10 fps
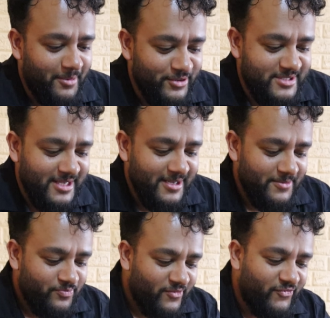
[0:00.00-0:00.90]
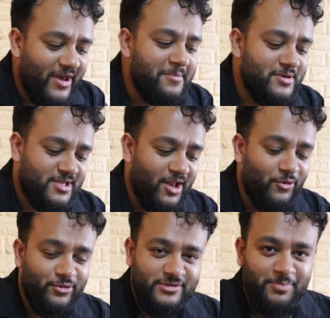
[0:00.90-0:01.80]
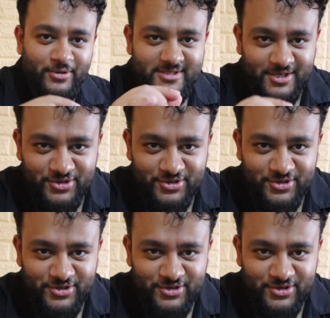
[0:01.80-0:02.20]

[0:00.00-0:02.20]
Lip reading: most famous local spots to